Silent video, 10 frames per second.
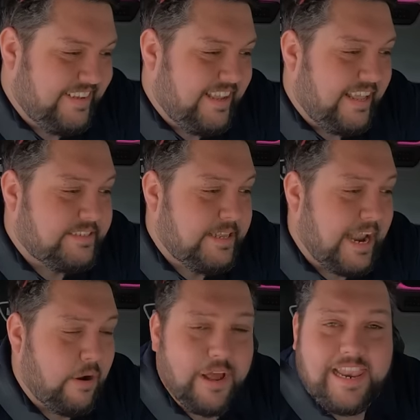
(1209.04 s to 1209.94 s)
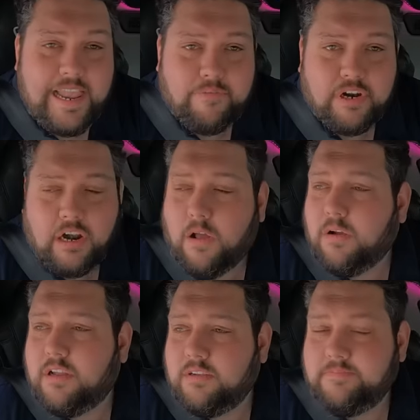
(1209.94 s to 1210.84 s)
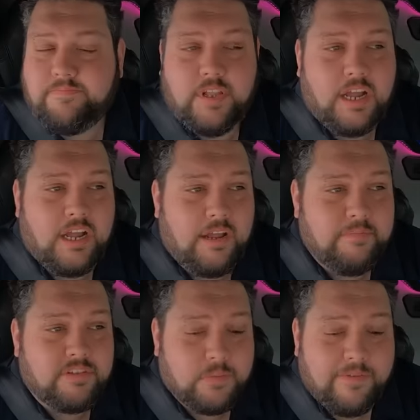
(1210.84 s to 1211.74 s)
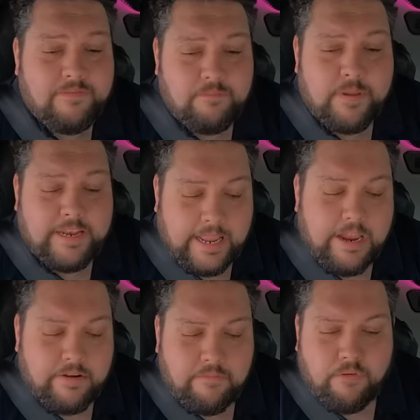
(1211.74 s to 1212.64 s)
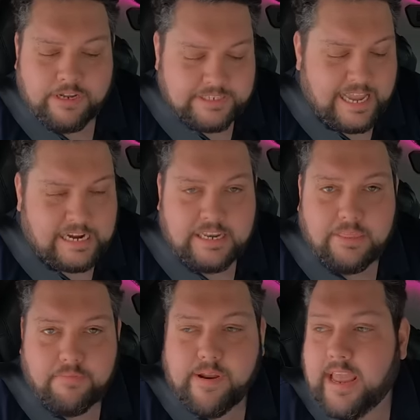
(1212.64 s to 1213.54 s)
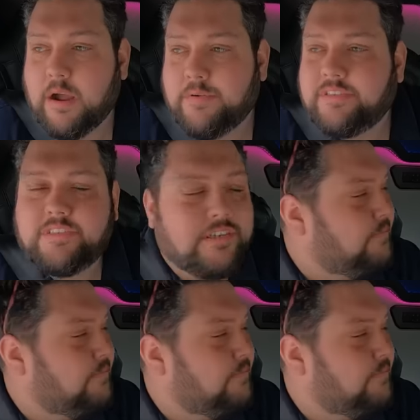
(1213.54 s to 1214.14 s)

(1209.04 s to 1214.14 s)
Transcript: It's now 11 o'clock, so we've been here for exactly 3 hours.